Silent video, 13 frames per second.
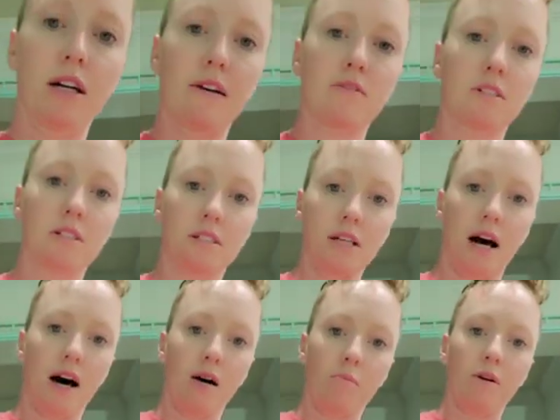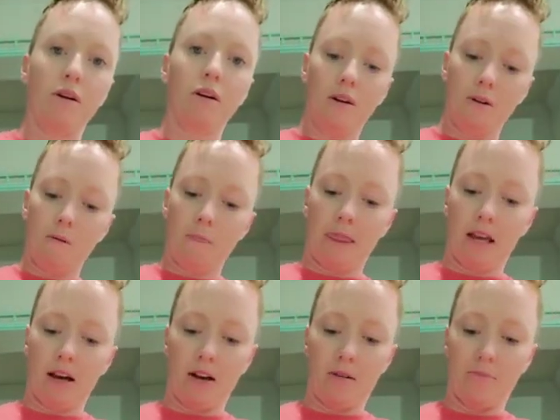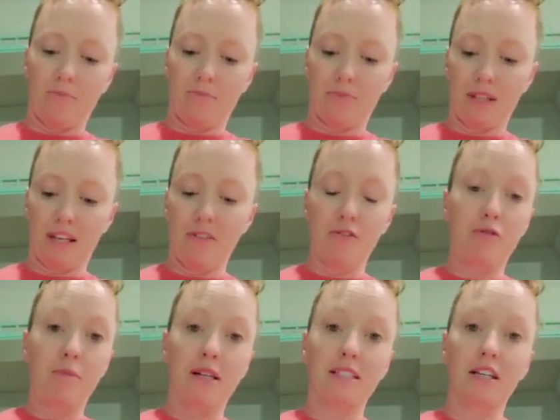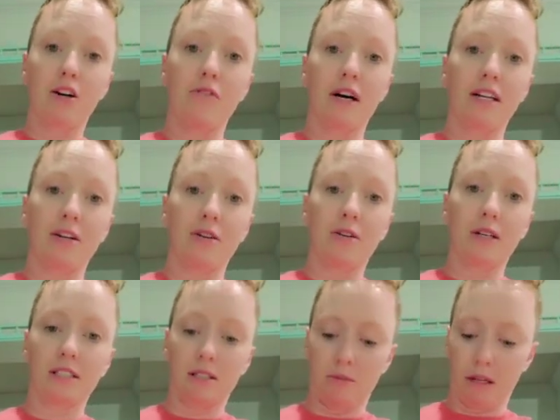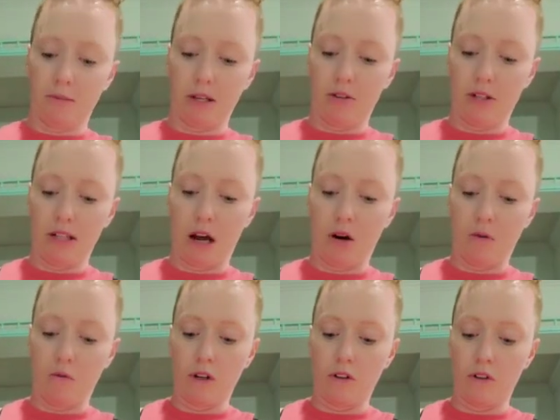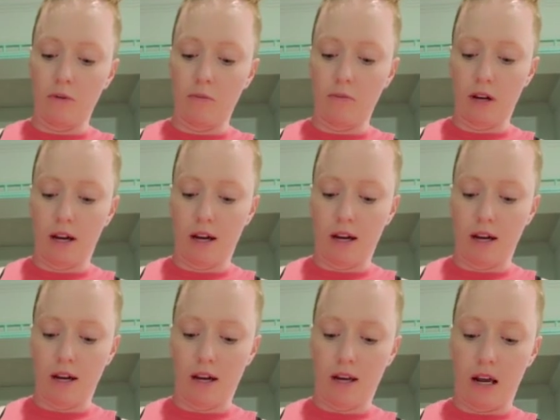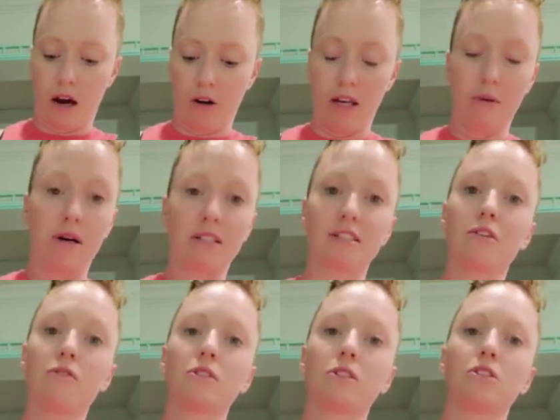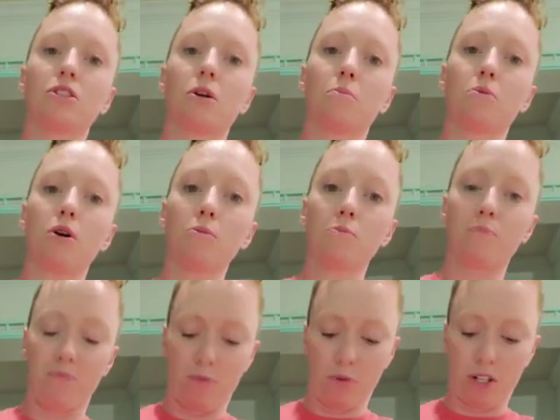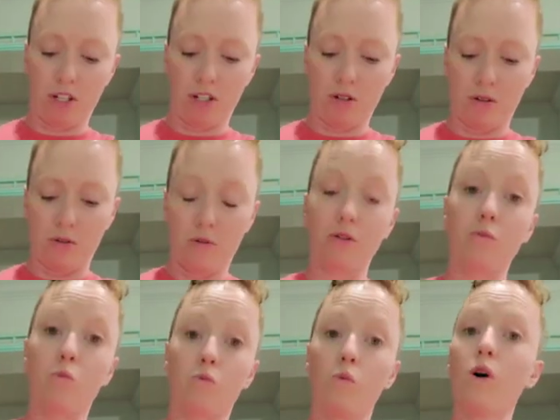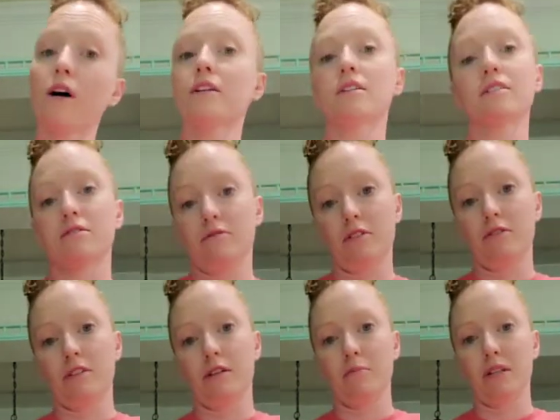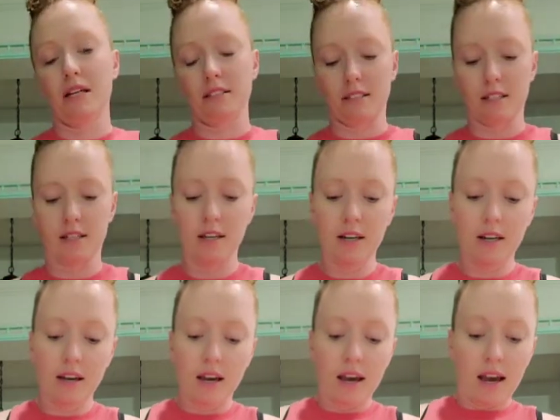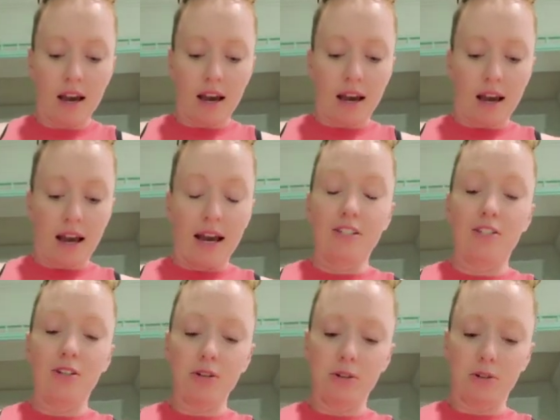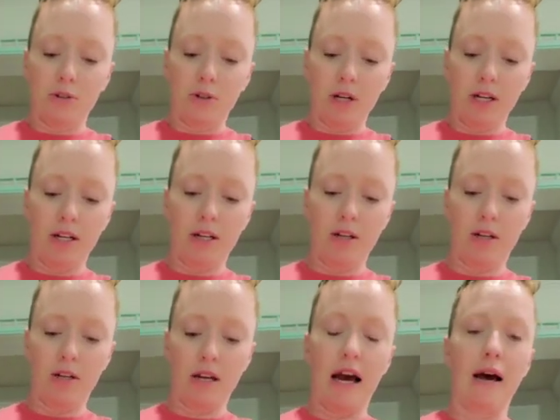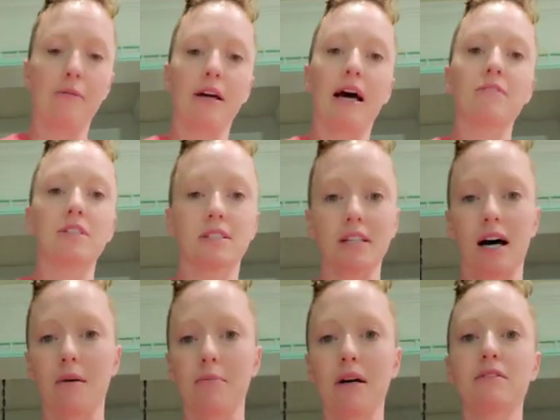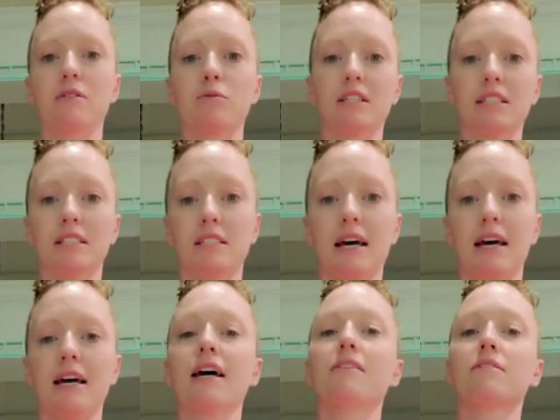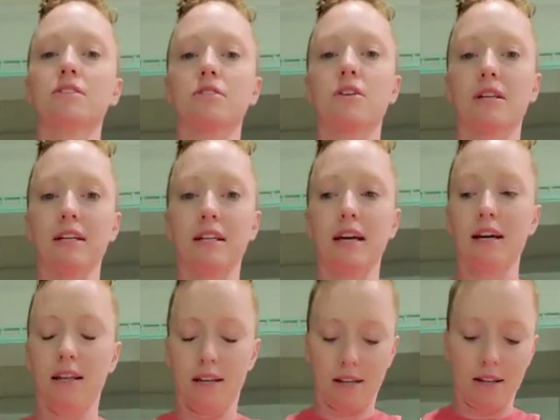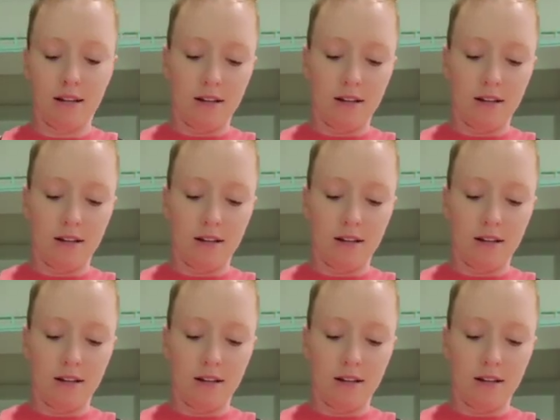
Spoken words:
going to have to stop. Even for myself, I know like sometimes I'll get out of rhythm and I'll hit myself with the jump rope, which one, doesn't feel very pleasant, and two, I have to stop, I have to reset, I have to start again.